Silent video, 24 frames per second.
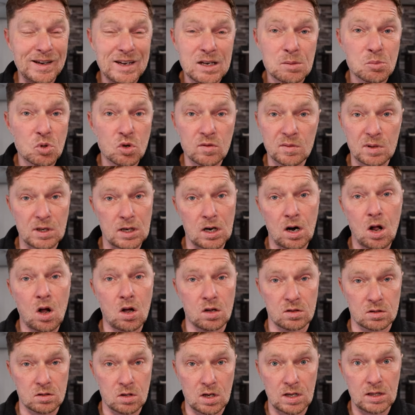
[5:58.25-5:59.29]
any movement at
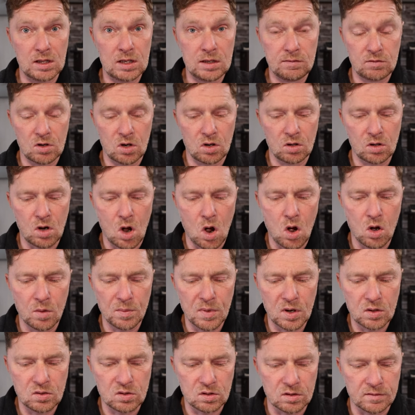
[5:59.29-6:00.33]
all. So I leave it on all
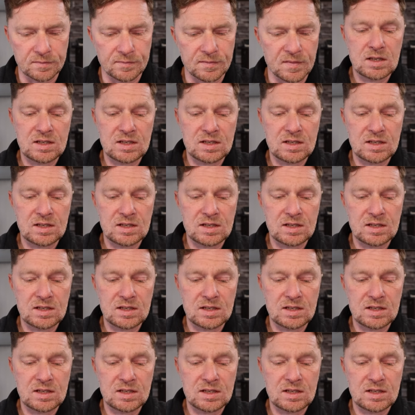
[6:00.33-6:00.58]
motion.